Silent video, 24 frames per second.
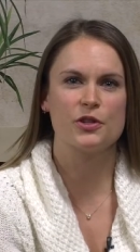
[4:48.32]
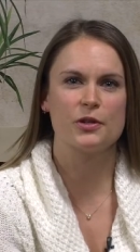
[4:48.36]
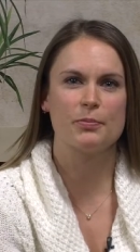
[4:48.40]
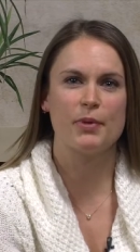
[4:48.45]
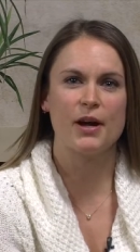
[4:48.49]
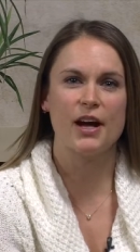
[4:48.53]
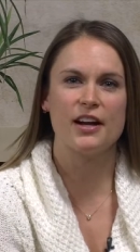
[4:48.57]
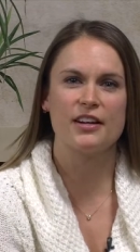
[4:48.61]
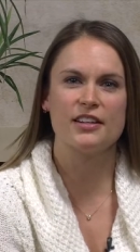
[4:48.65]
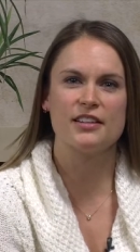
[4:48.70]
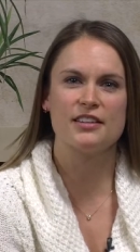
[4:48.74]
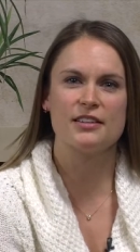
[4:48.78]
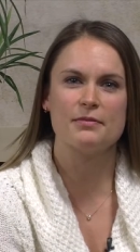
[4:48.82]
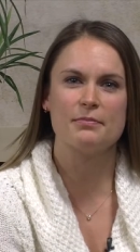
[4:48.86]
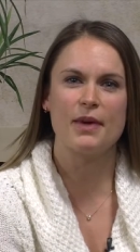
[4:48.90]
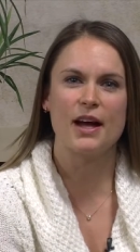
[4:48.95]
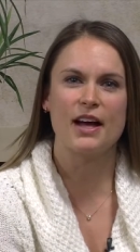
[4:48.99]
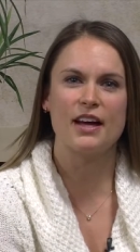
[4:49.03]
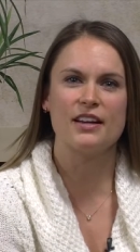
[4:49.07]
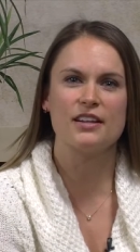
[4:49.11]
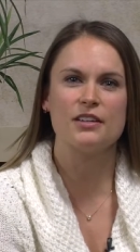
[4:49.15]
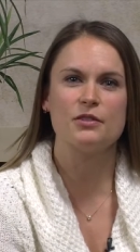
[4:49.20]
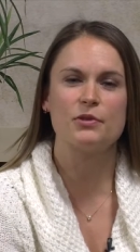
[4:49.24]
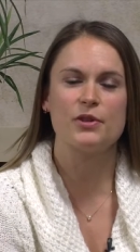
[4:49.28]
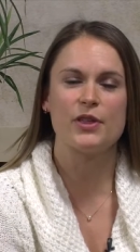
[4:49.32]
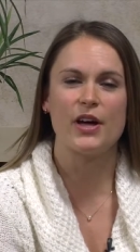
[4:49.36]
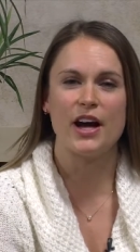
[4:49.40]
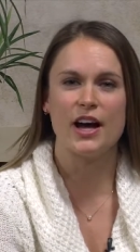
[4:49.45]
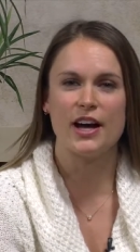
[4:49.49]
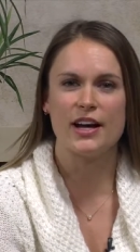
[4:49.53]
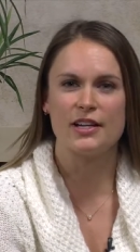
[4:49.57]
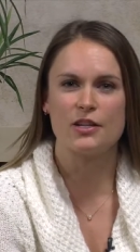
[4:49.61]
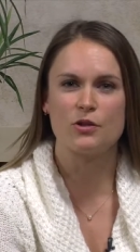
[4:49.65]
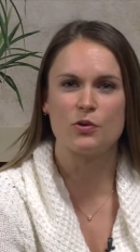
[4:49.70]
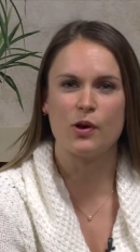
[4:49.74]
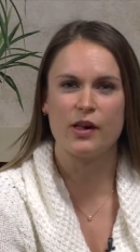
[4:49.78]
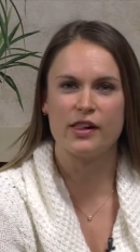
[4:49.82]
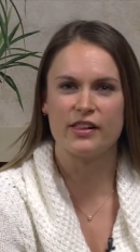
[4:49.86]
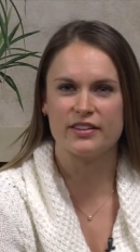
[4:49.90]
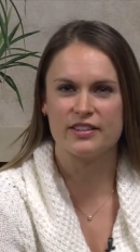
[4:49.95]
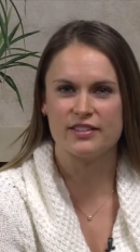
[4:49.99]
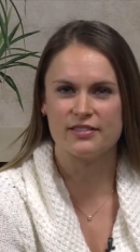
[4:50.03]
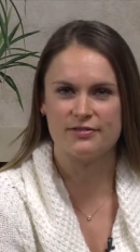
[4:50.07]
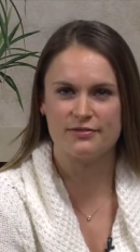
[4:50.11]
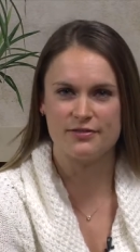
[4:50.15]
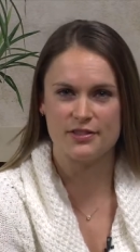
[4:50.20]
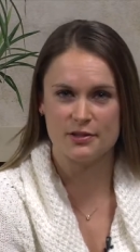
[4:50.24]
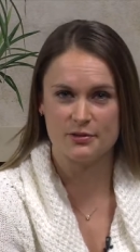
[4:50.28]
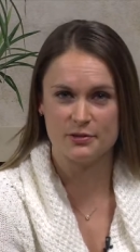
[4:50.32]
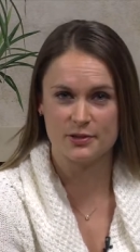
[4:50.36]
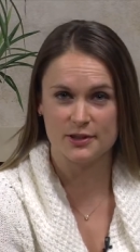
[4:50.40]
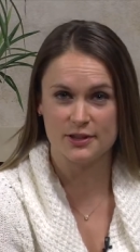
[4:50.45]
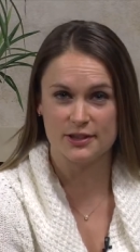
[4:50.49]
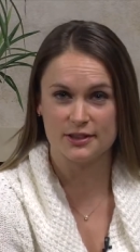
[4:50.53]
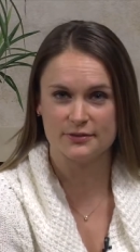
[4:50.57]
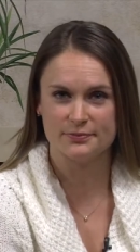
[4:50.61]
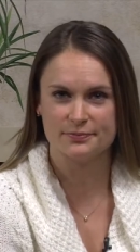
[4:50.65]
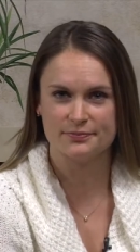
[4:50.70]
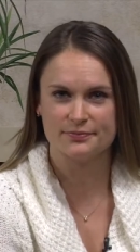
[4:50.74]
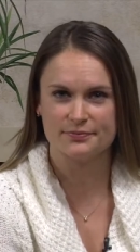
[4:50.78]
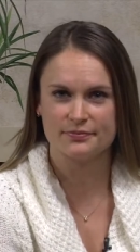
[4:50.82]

your body and mind with high quality fuel.